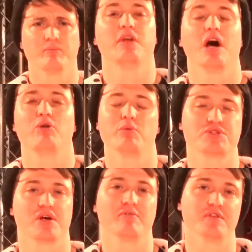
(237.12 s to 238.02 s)
Now it
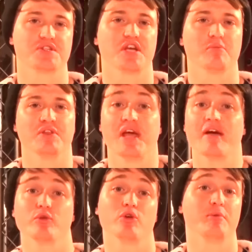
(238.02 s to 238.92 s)
was time for the segment that
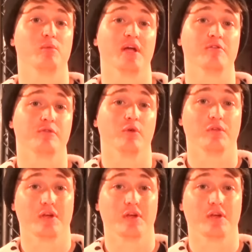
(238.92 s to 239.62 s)
everyone had been waiting for,